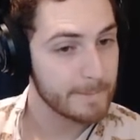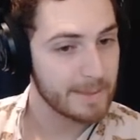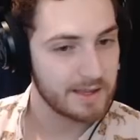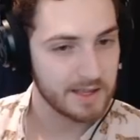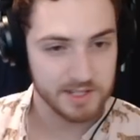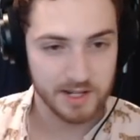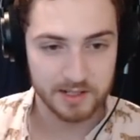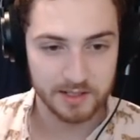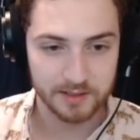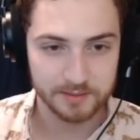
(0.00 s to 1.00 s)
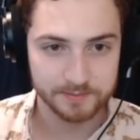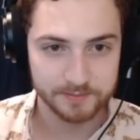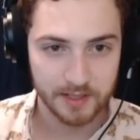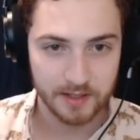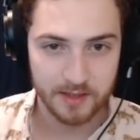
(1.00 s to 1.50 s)
That's an idea.
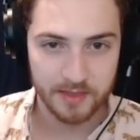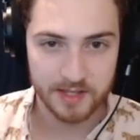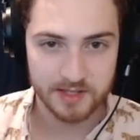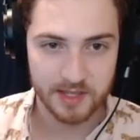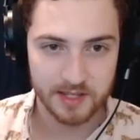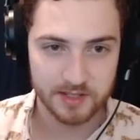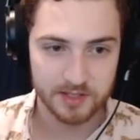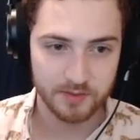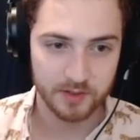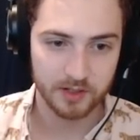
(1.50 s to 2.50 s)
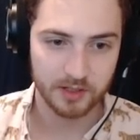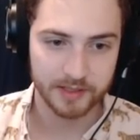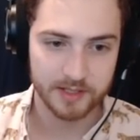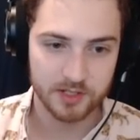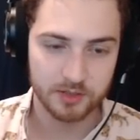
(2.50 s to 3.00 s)
This for
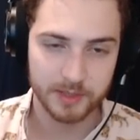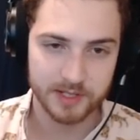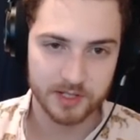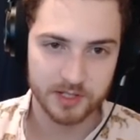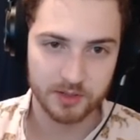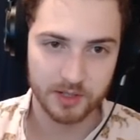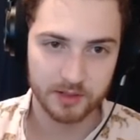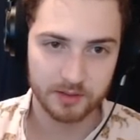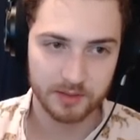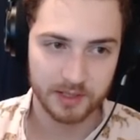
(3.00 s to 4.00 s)
Elise 2 plus Yasuo?